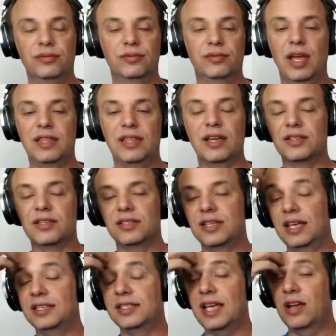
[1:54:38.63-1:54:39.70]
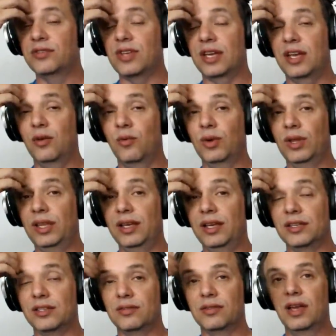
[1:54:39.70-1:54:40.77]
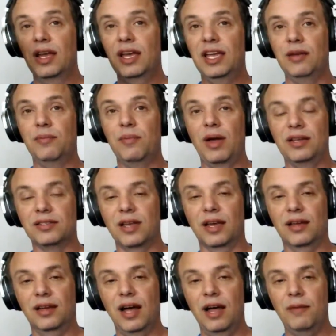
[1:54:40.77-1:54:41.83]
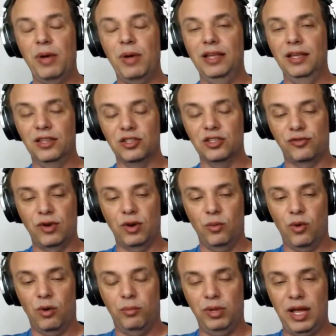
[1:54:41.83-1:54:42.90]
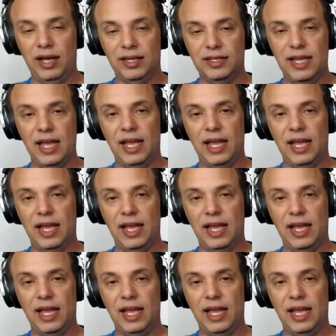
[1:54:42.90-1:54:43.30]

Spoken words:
That doesn't say. It sounds like he really is. He's like, I painted this front wall black, dang it.